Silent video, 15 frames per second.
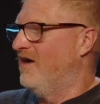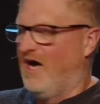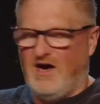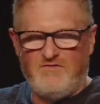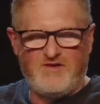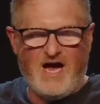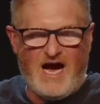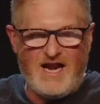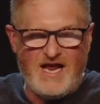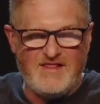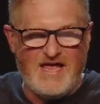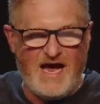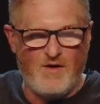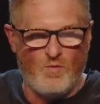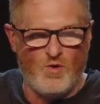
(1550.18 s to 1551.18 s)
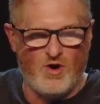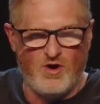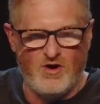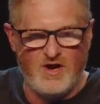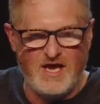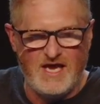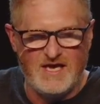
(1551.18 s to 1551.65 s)
of God. And that
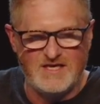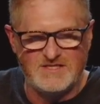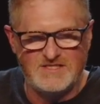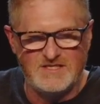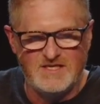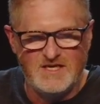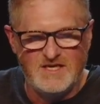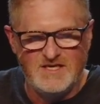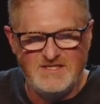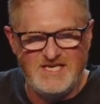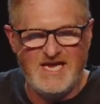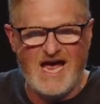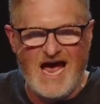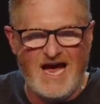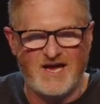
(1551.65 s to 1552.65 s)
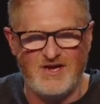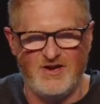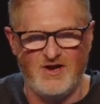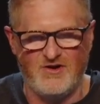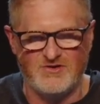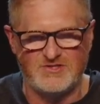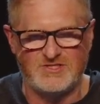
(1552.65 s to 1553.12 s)
word is
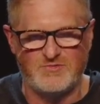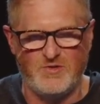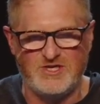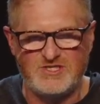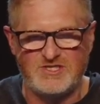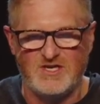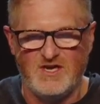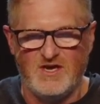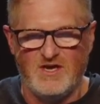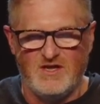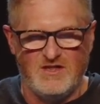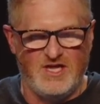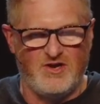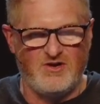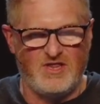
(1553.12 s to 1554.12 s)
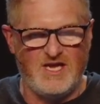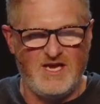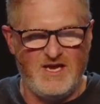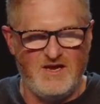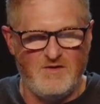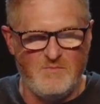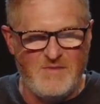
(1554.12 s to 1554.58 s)
diakonos, which
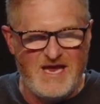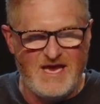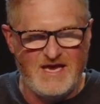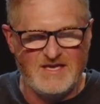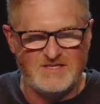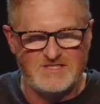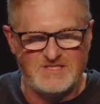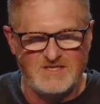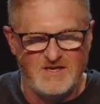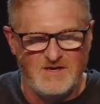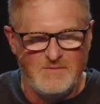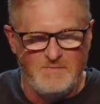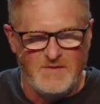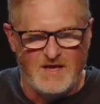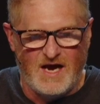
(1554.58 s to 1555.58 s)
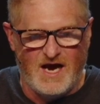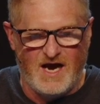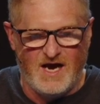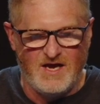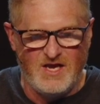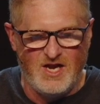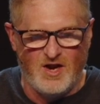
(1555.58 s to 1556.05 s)
literally means,
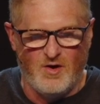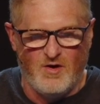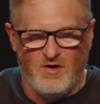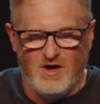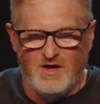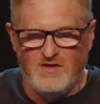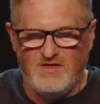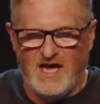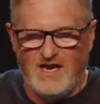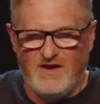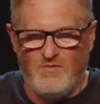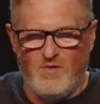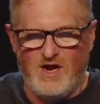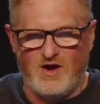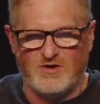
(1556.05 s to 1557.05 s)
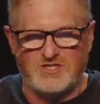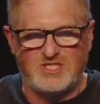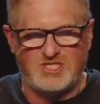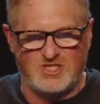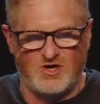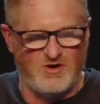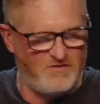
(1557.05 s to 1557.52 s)
that we are
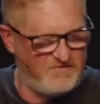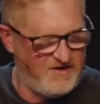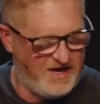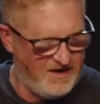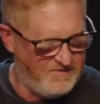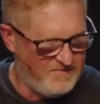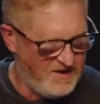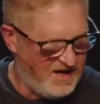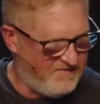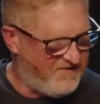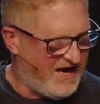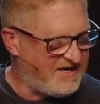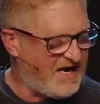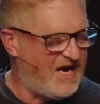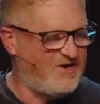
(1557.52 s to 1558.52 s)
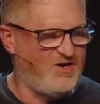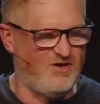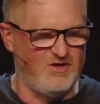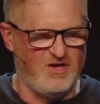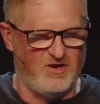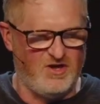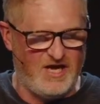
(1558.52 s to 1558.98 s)
serving. In fact, on your
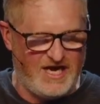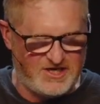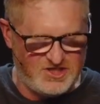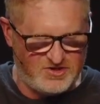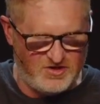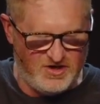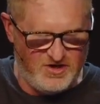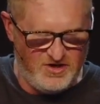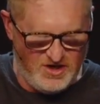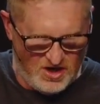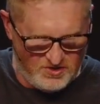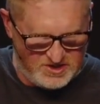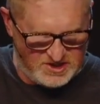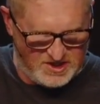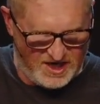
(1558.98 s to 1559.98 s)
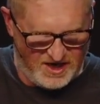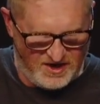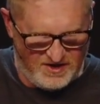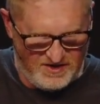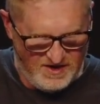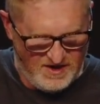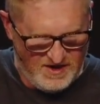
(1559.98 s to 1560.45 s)
little extra notes
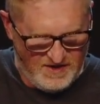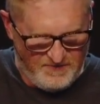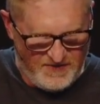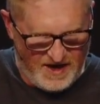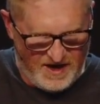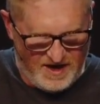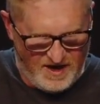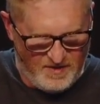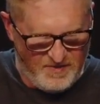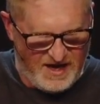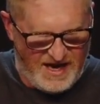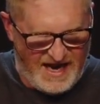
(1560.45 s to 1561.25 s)
there, it